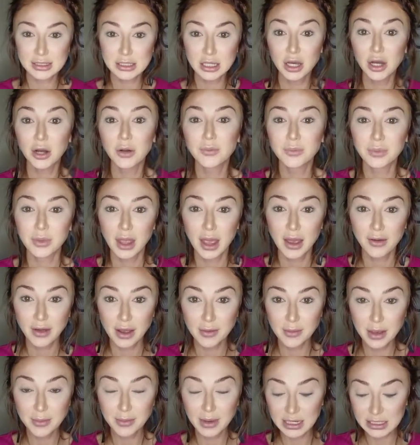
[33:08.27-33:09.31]
So I've
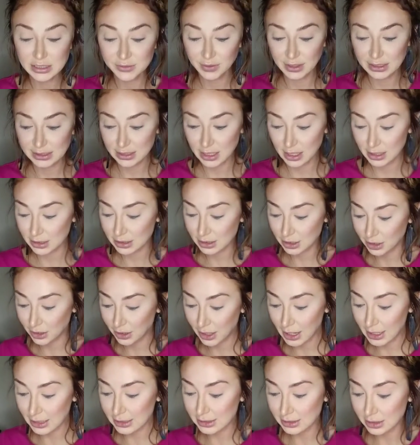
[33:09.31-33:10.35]
got my base on. So you
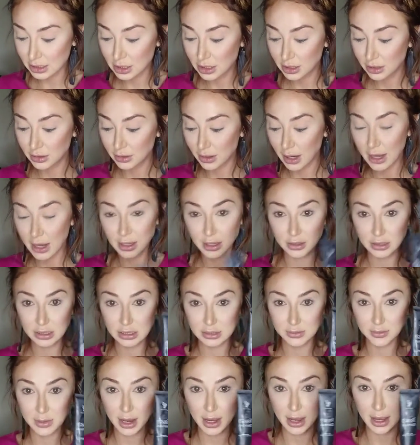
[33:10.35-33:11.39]
guys, I
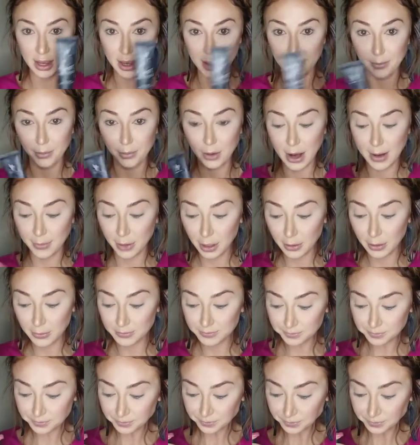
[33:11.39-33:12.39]
used my primer,